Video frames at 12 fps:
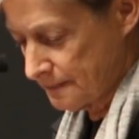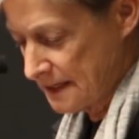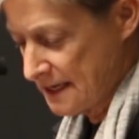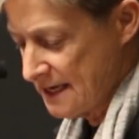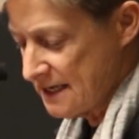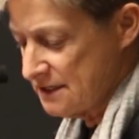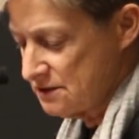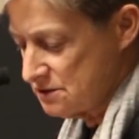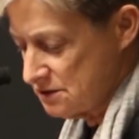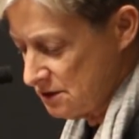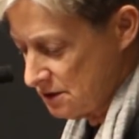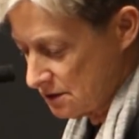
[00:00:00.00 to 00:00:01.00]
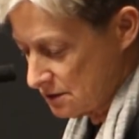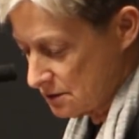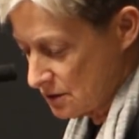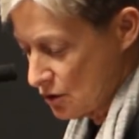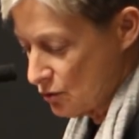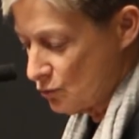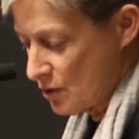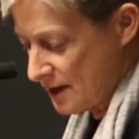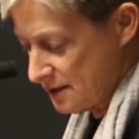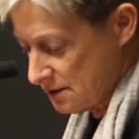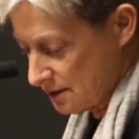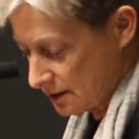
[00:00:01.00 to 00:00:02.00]
Indeed,
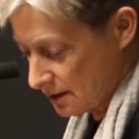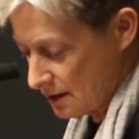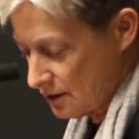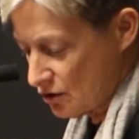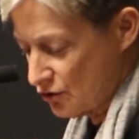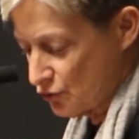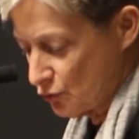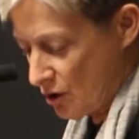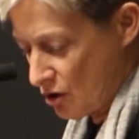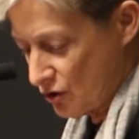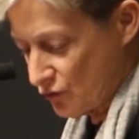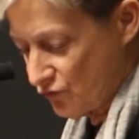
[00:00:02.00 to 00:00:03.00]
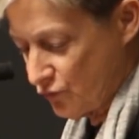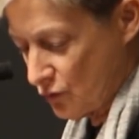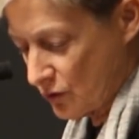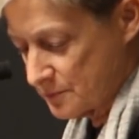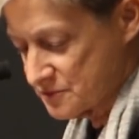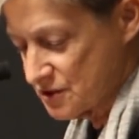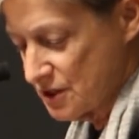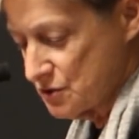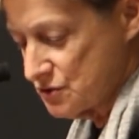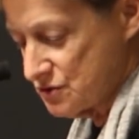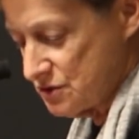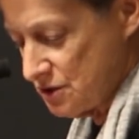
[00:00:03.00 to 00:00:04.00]
writing and other art forms
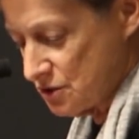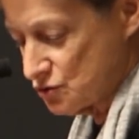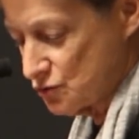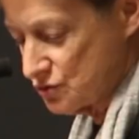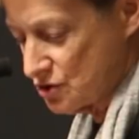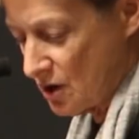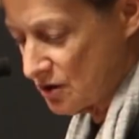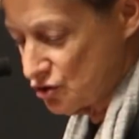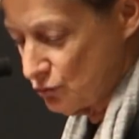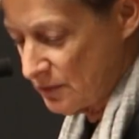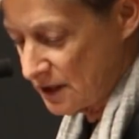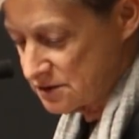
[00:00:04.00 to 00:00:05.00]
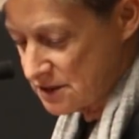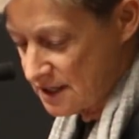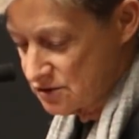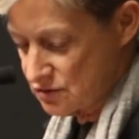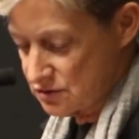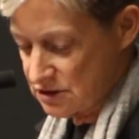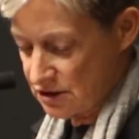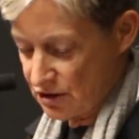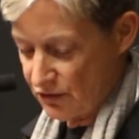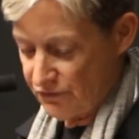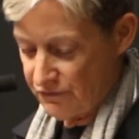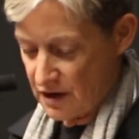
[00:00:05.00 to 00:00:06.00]
seek to document and to
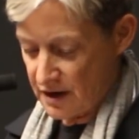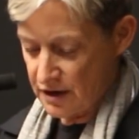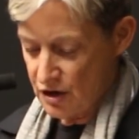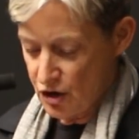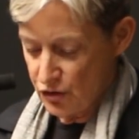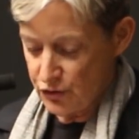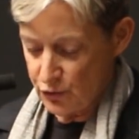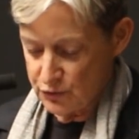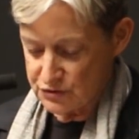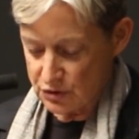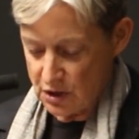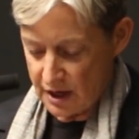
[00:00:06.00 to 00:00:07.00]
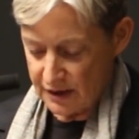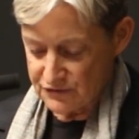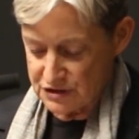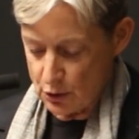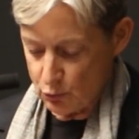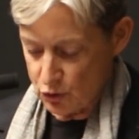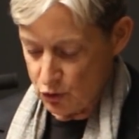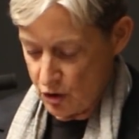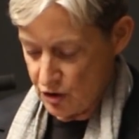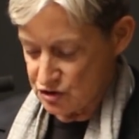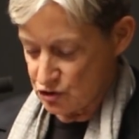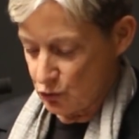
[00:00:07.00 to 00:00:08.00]
dignify those lives that were
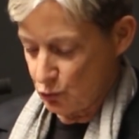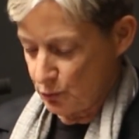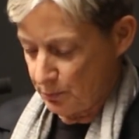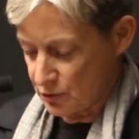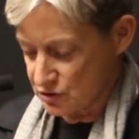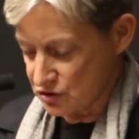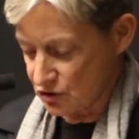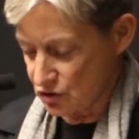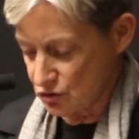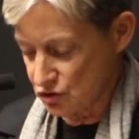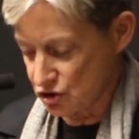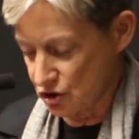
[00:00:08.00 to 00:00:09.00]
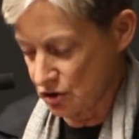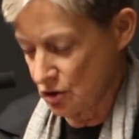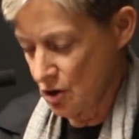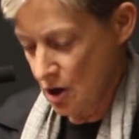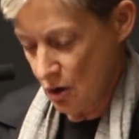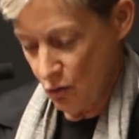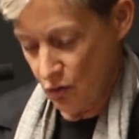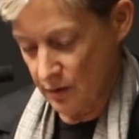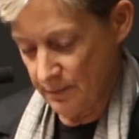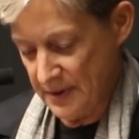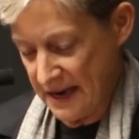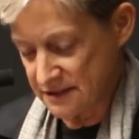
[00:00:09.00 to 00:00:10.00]
lost through persecution or
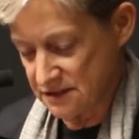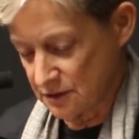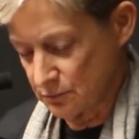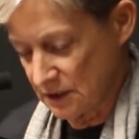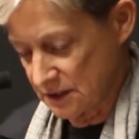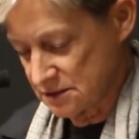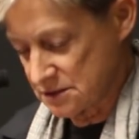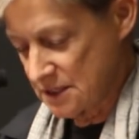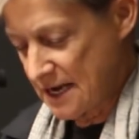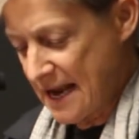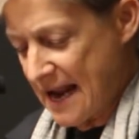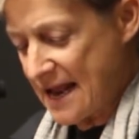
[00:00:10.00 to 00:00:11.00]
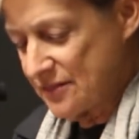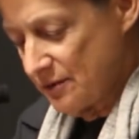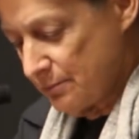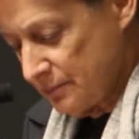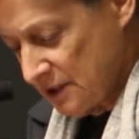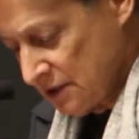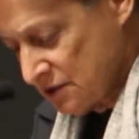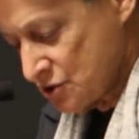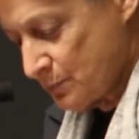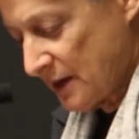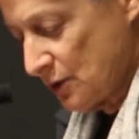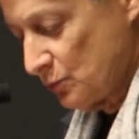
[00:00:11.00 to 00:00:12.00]
abandonment. And the means
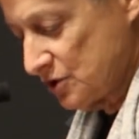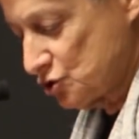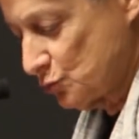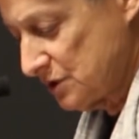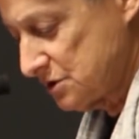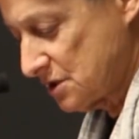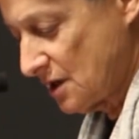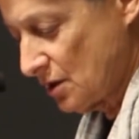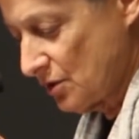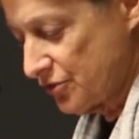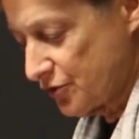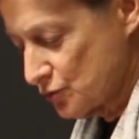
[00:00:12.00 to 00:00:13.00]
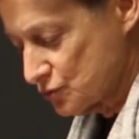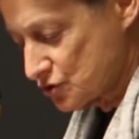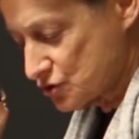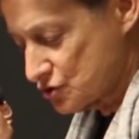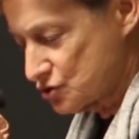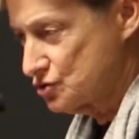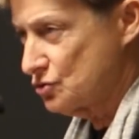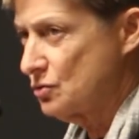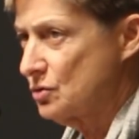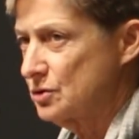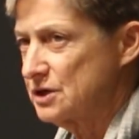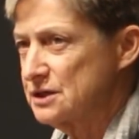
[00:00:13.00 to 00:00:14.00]
by which we tell those
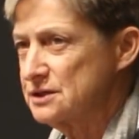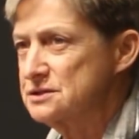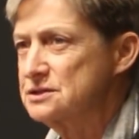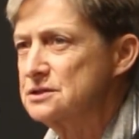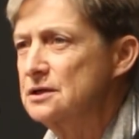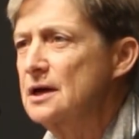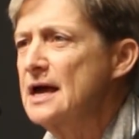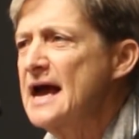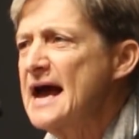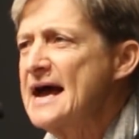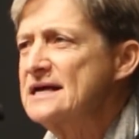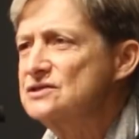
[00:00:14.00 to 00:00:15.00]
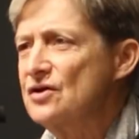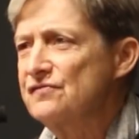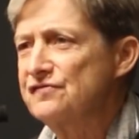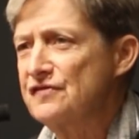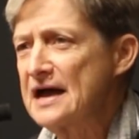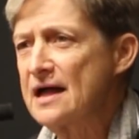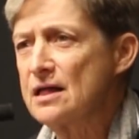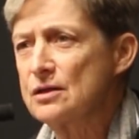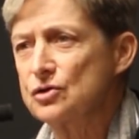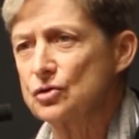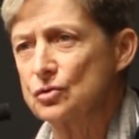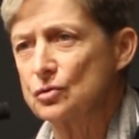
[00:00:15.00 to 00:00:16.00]
stories has a
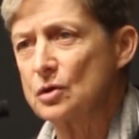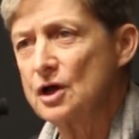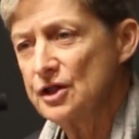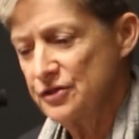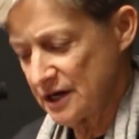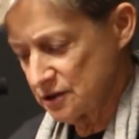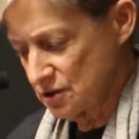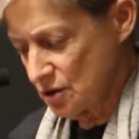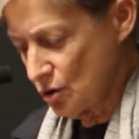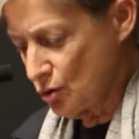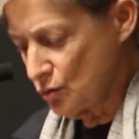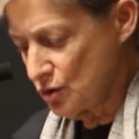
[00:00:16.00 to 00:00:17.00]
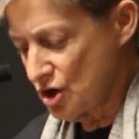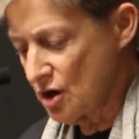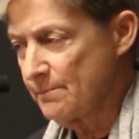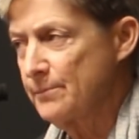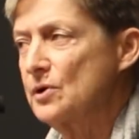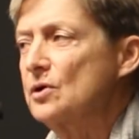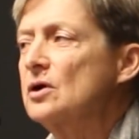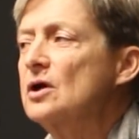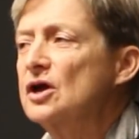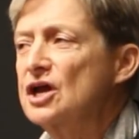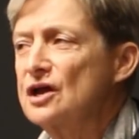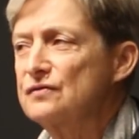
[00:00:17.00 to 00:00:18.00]
value that no number
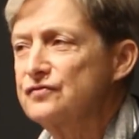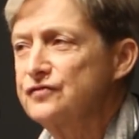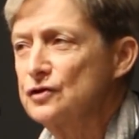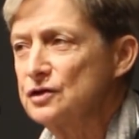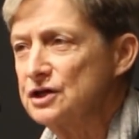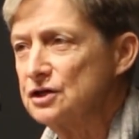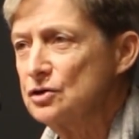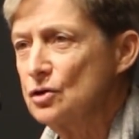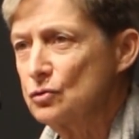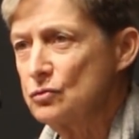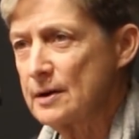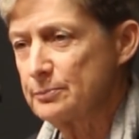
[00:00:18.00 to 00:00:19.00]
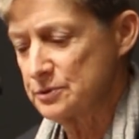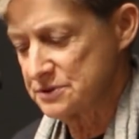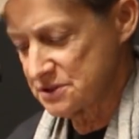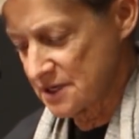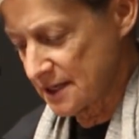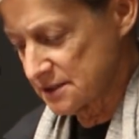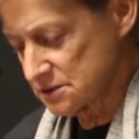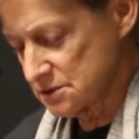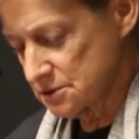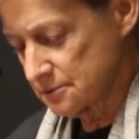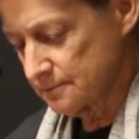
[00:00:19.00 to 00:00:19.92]
can fully represent.